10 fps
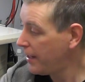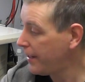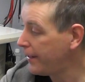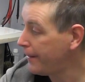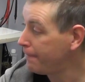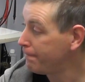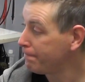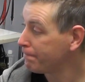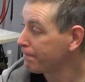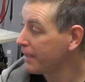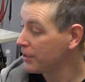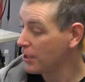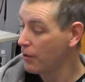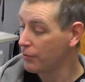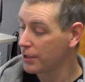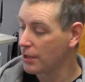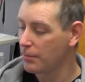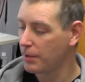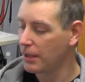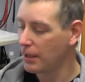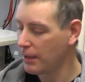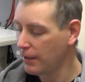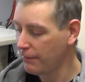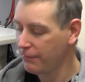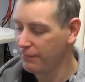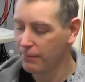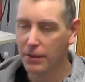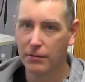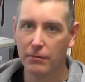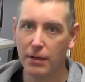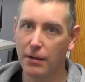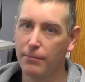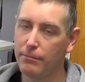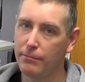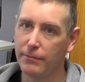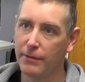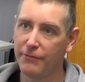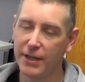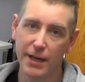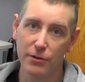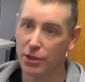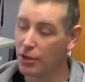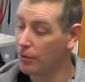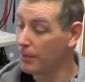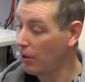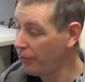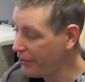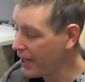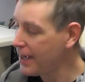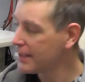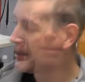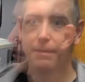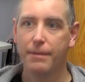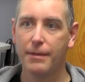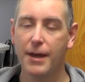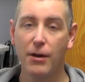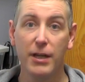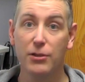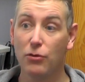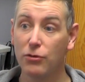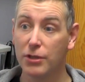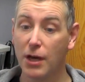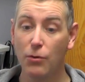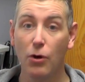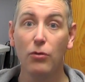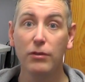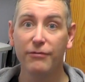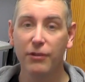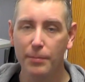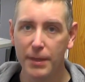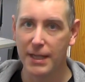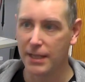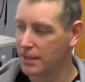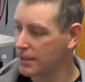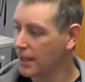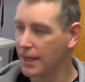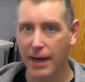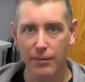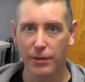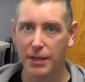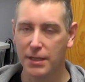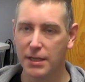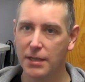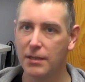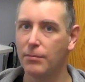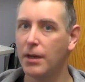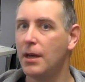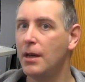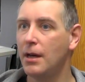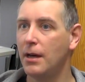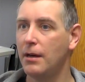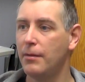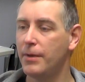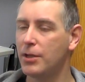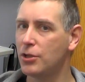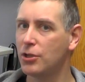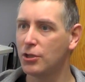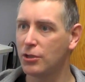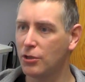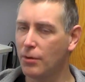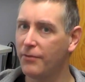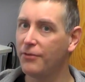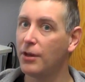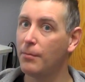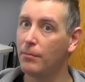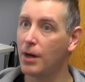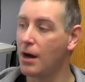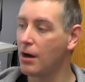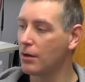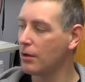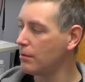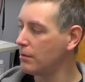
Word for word: Um, so there's going to be a, a uh, videos to come on that. There is also all the floppy disks that came with this system. Um, some of them are